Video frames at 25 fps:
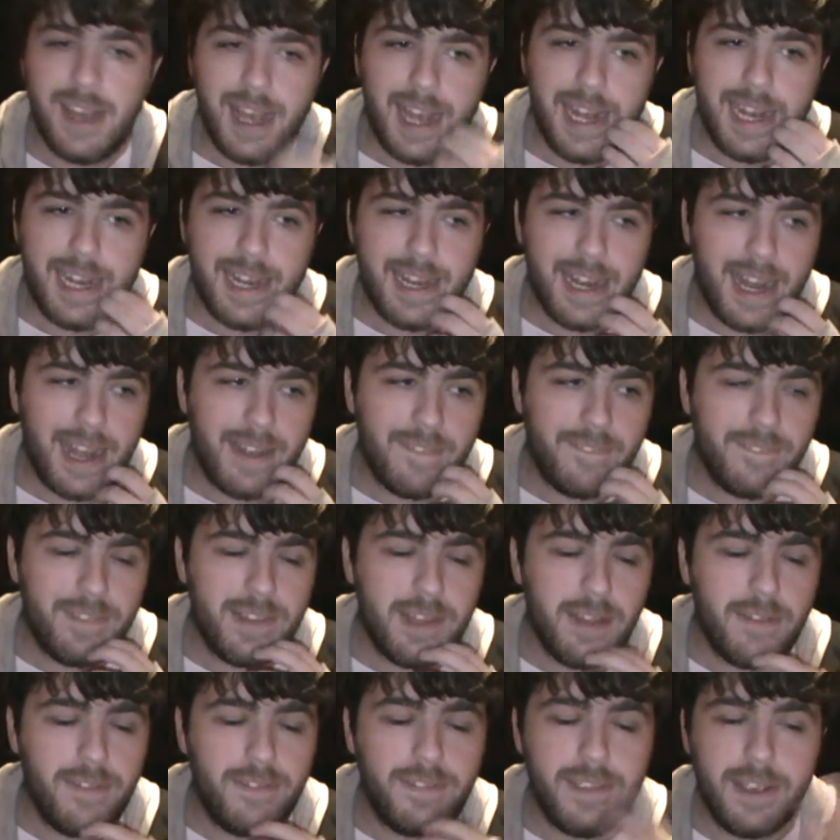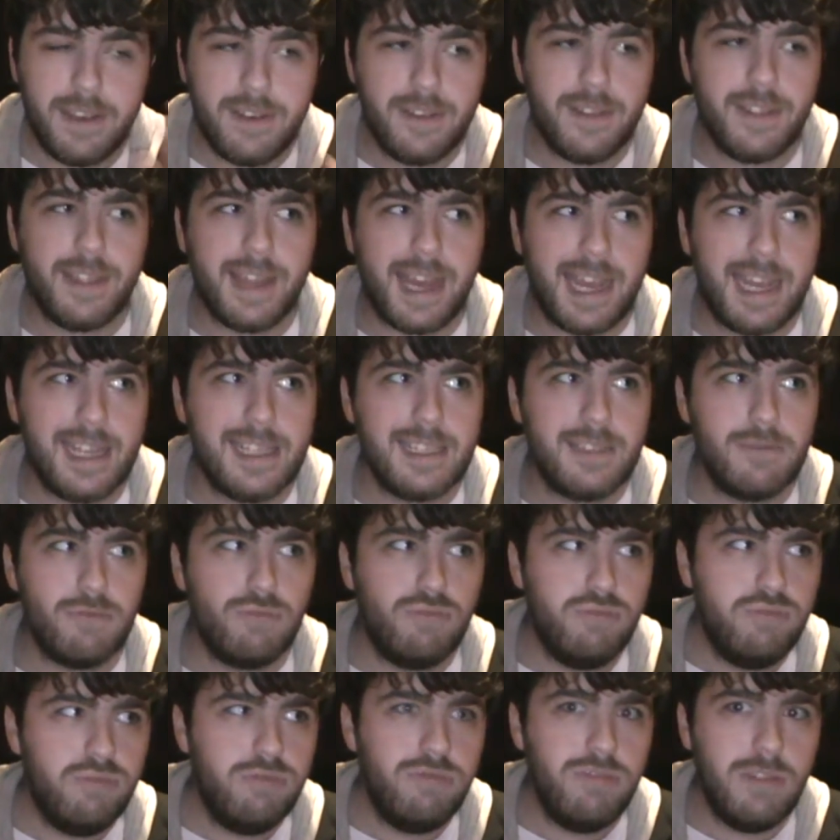And I to feel that's
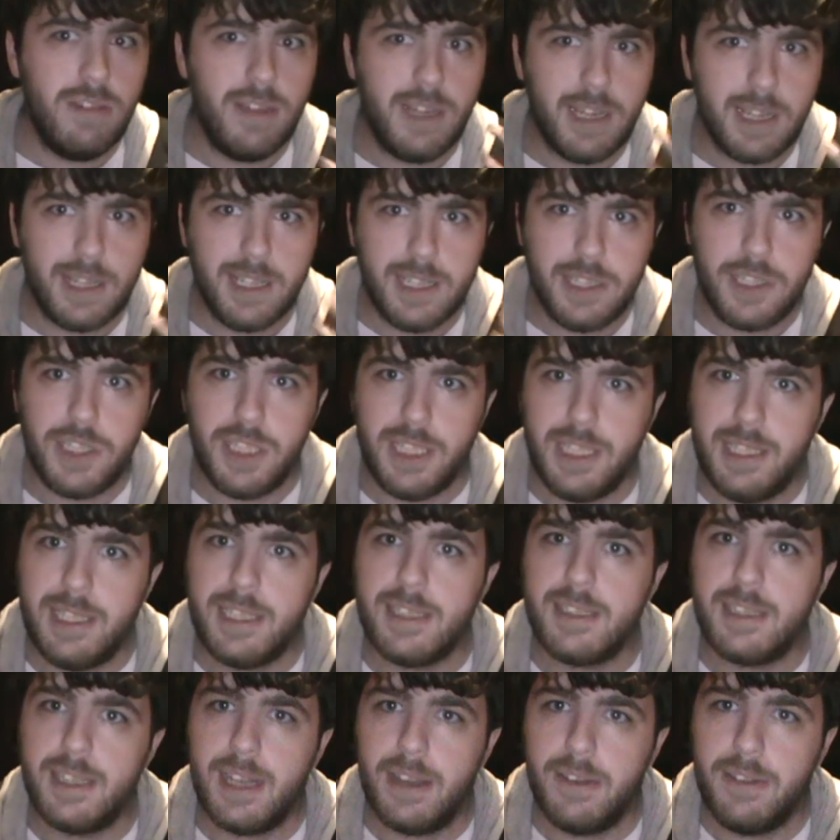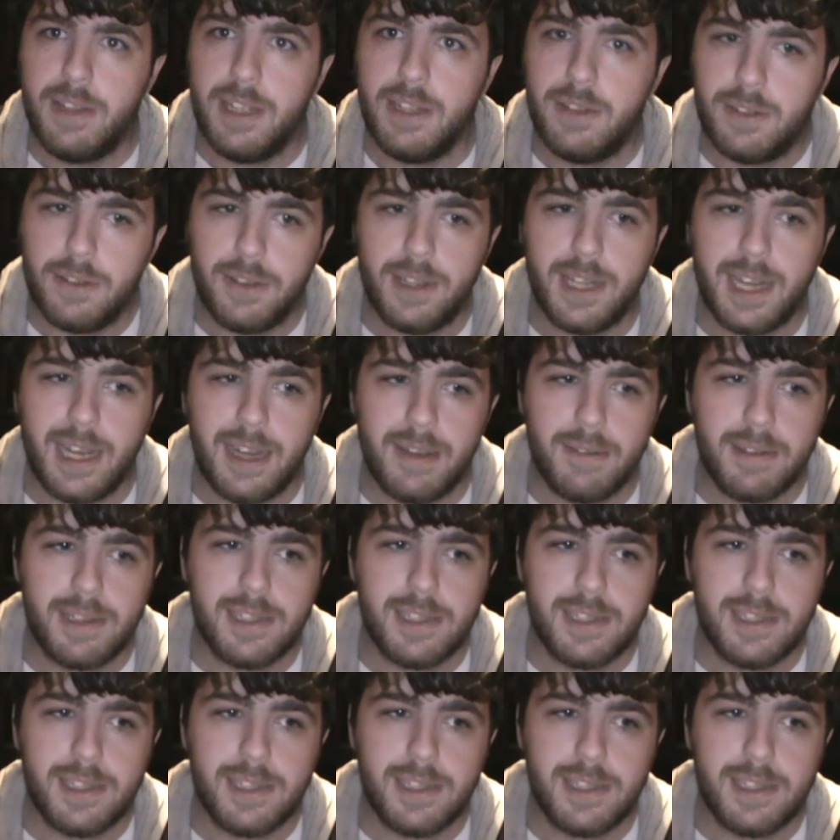really genius in how they do that,